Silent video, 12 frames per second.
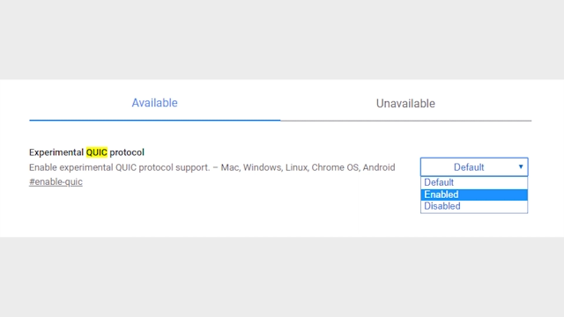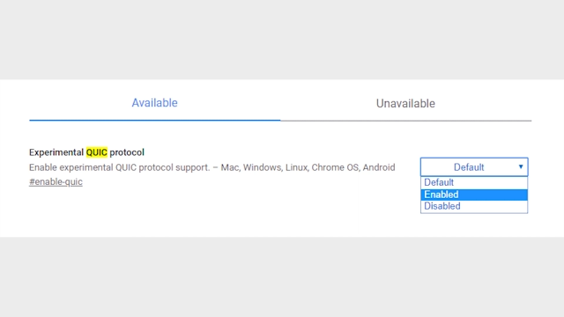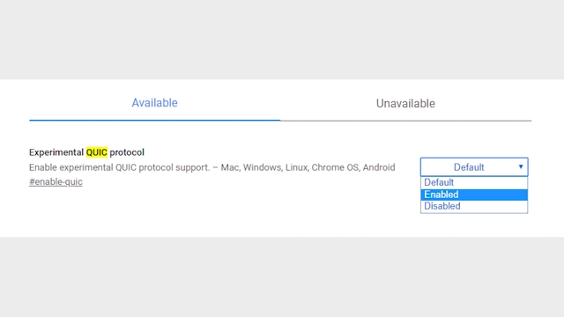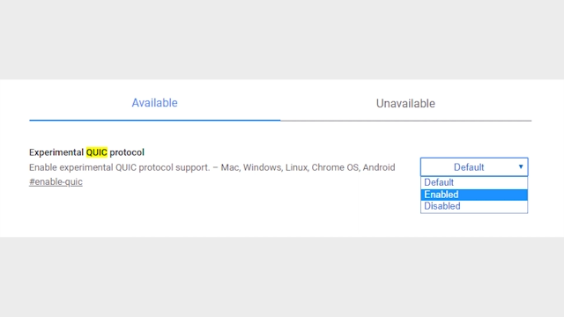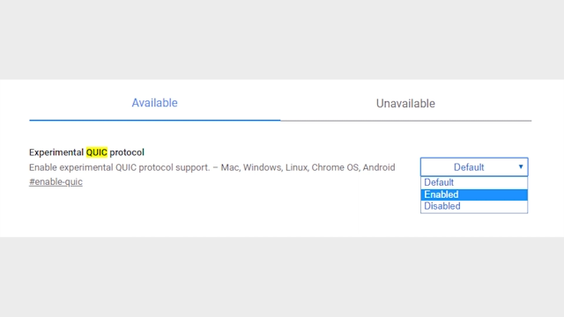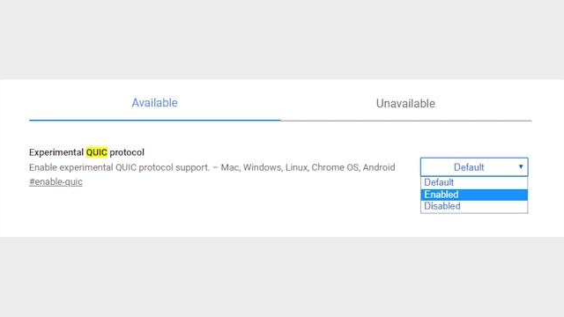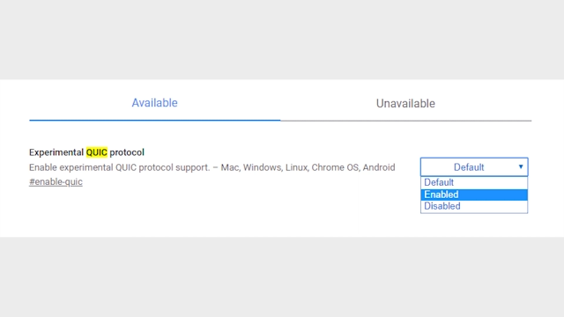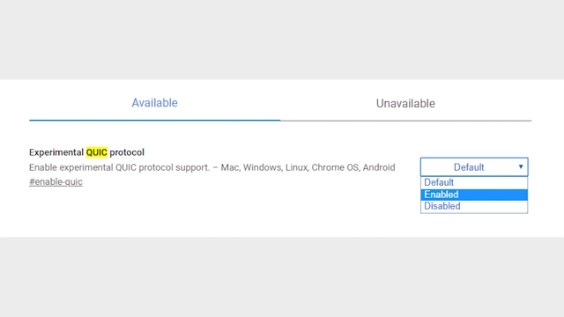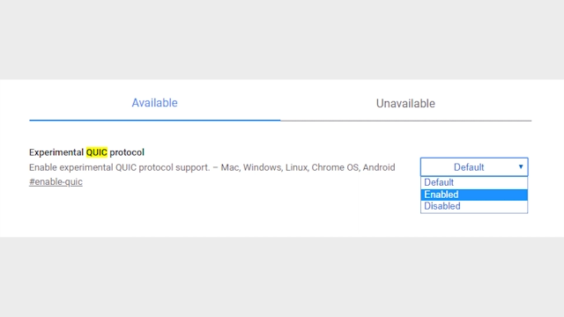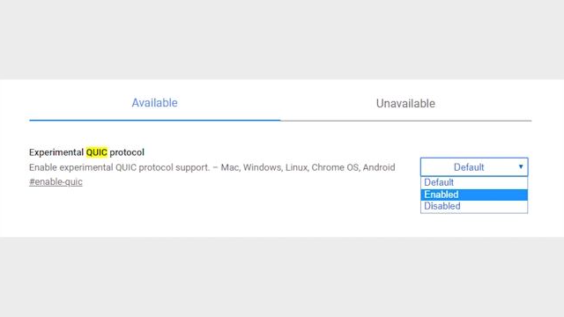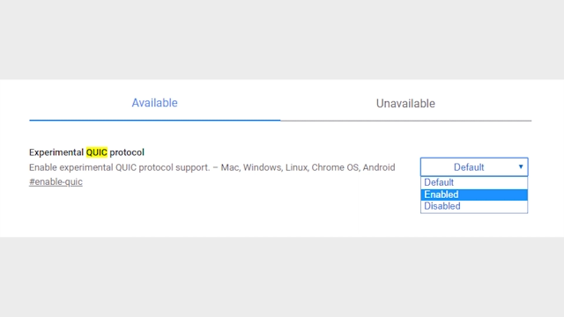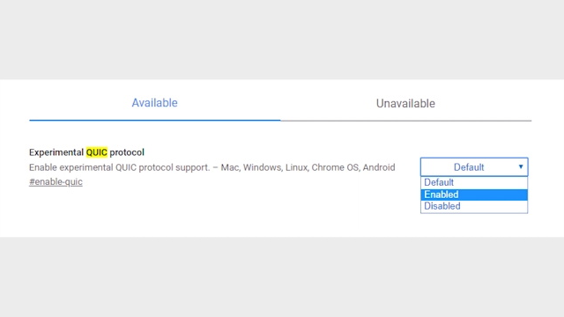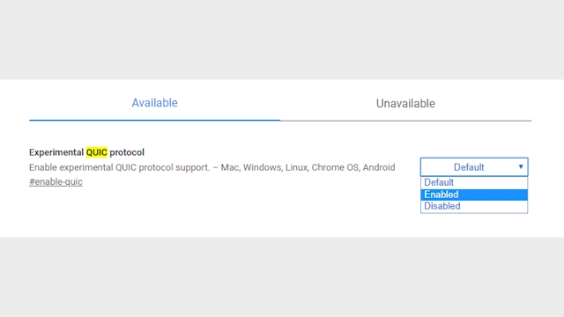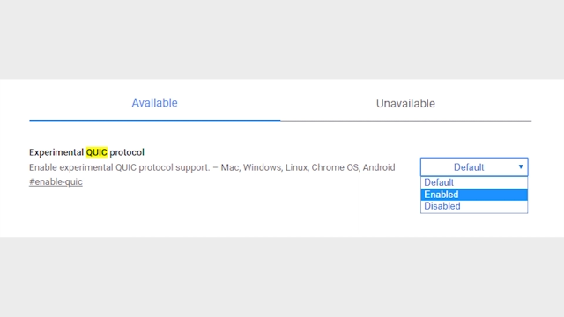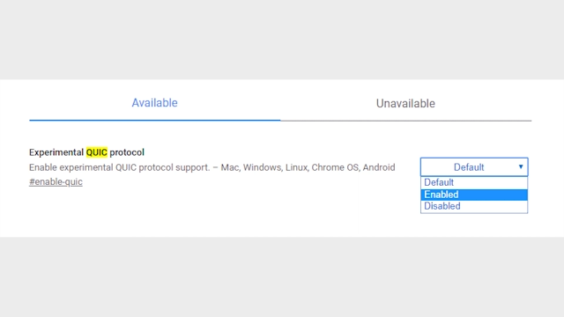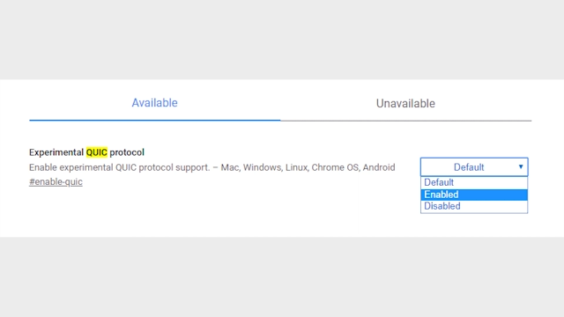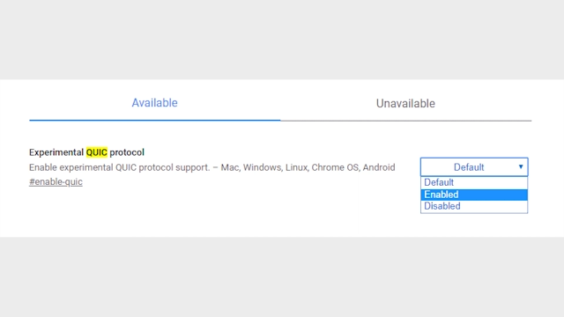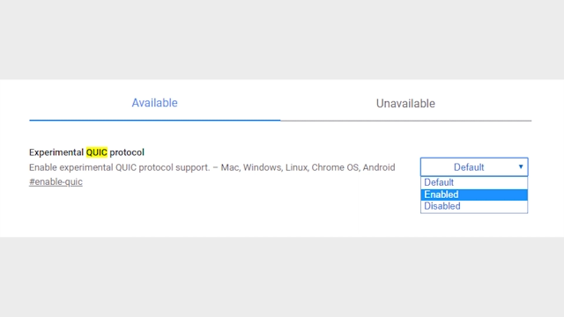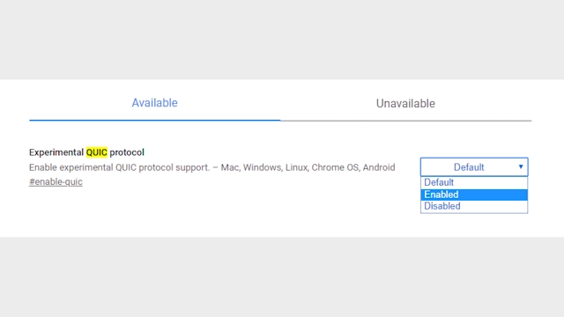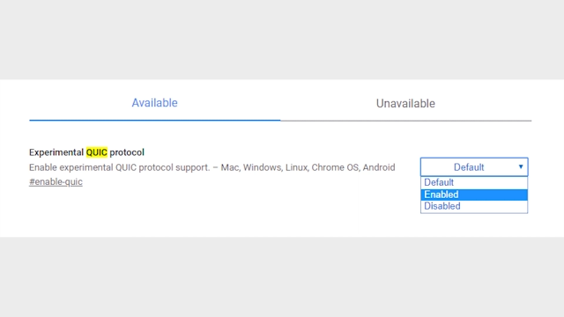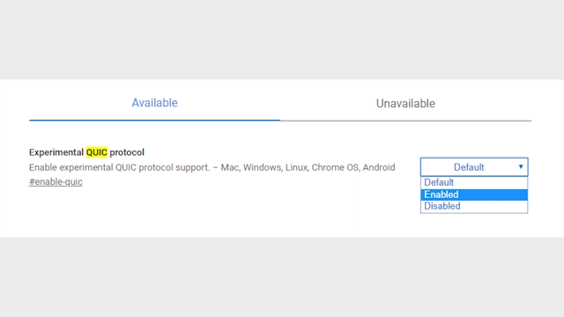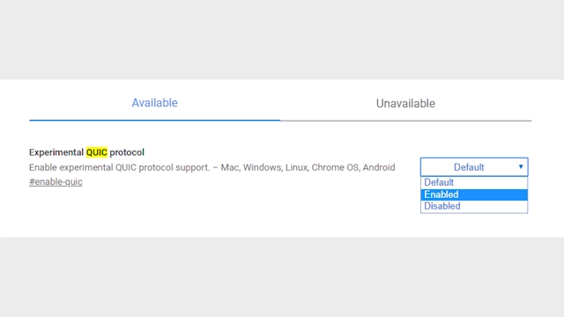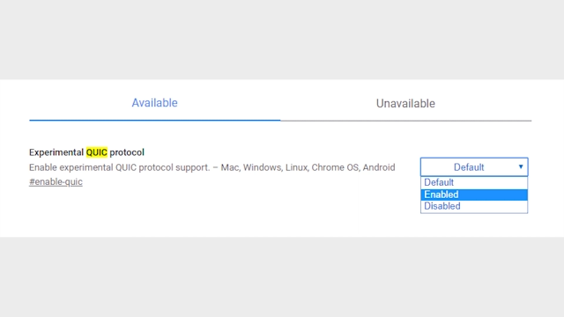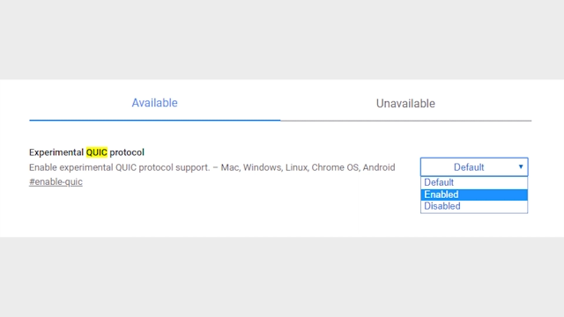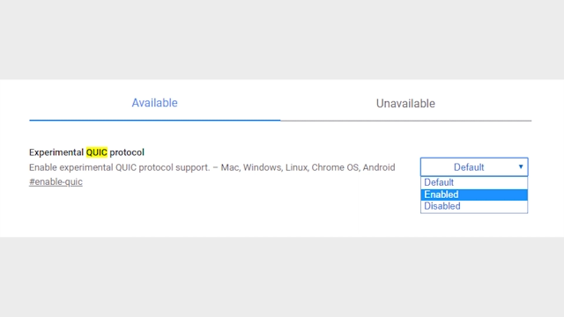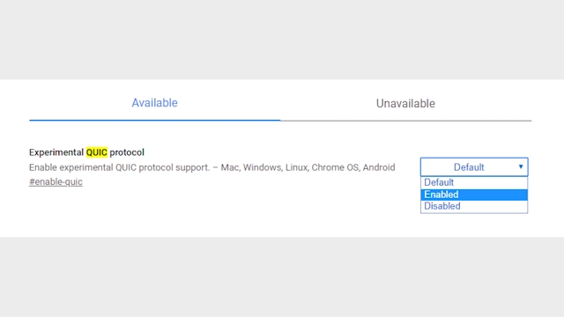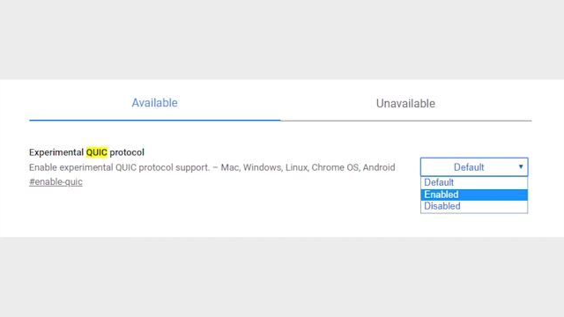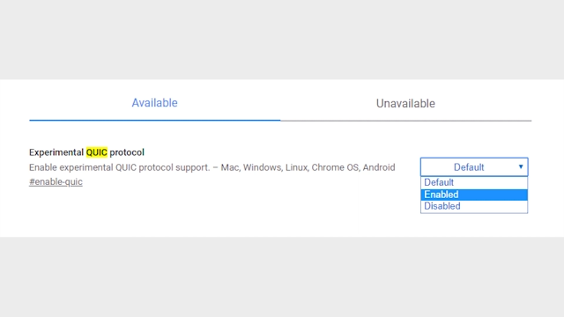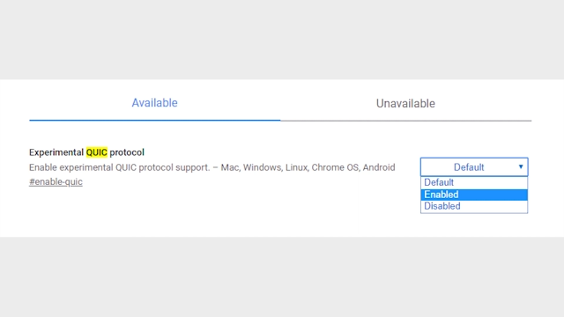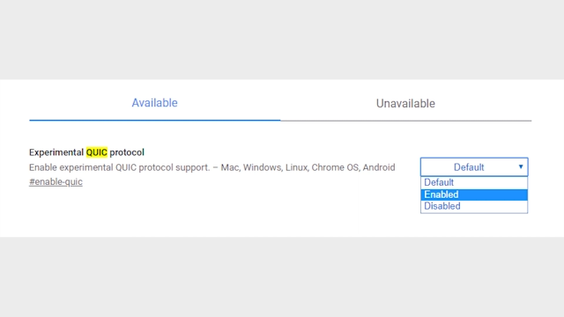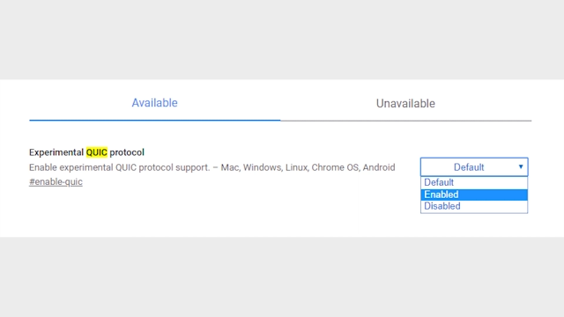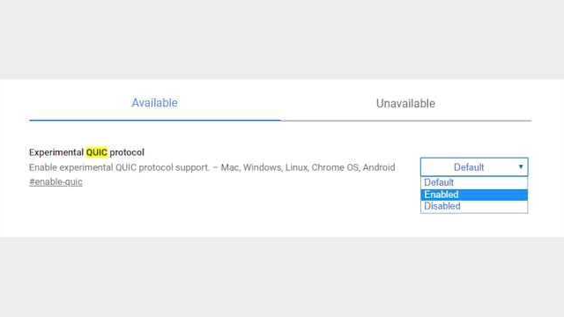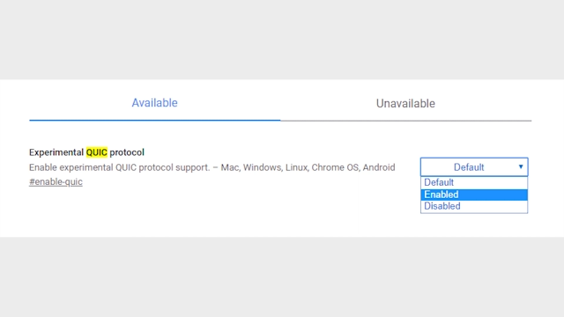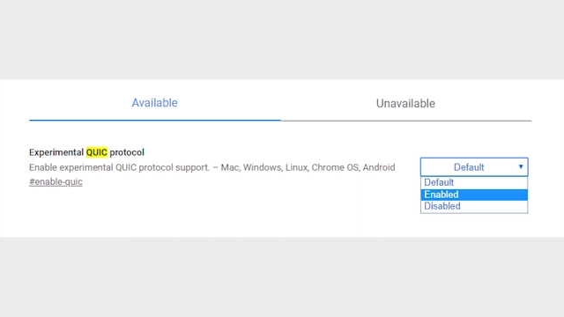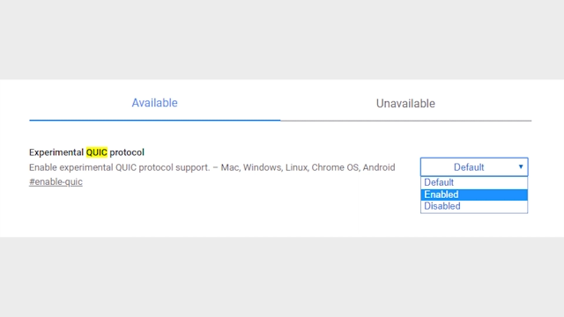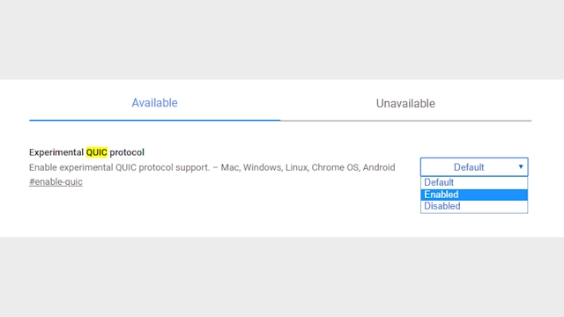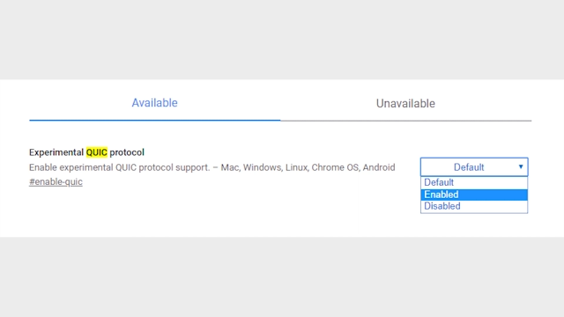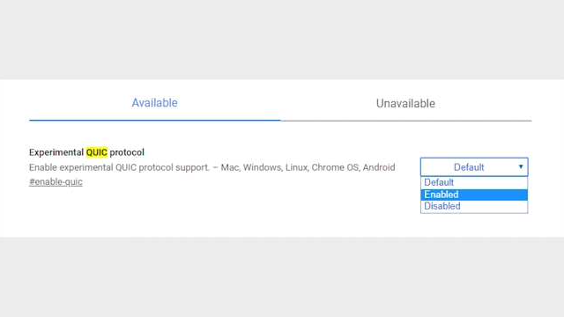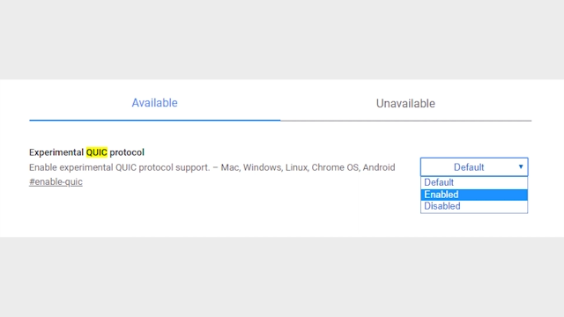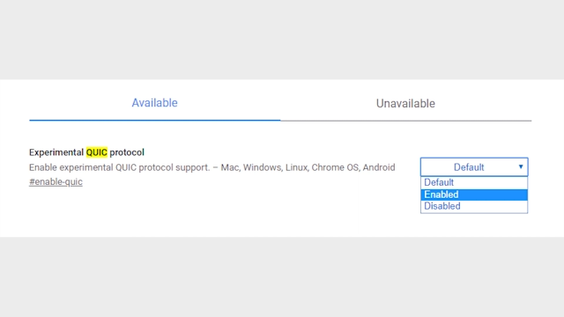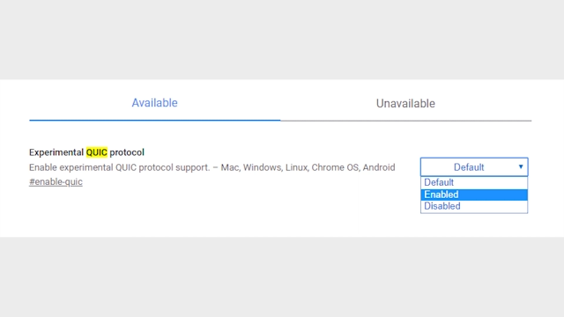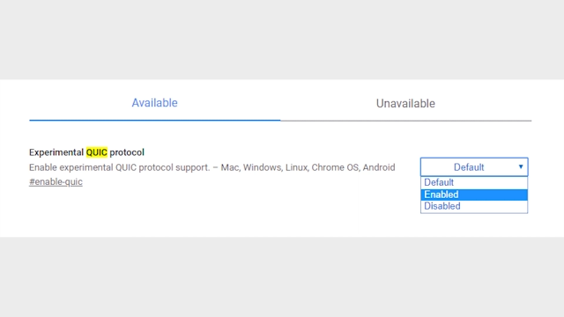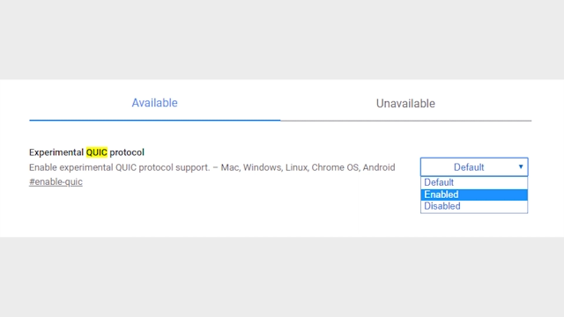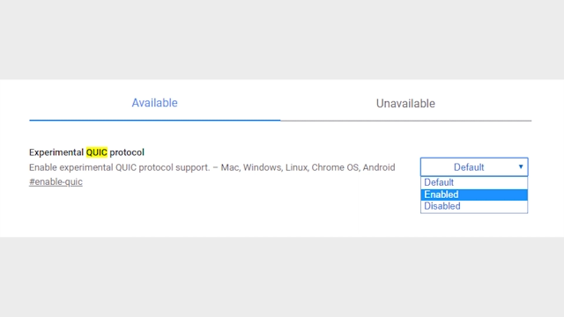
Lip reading: No face is visible, so there are no lips to read.